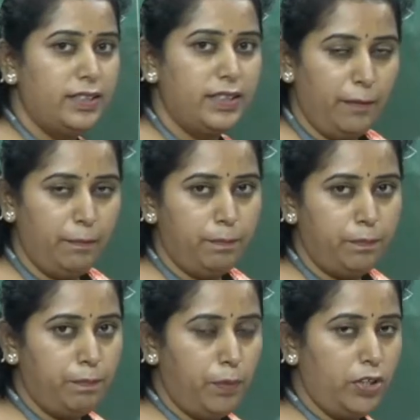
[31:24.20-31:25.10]
at the
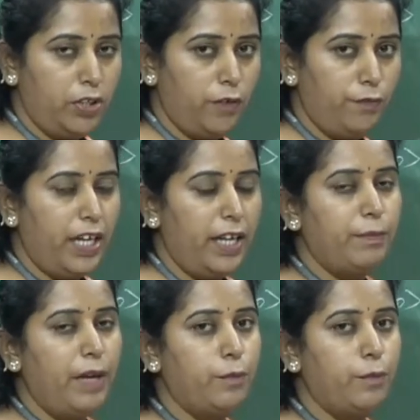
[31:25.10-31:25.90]
same point of time,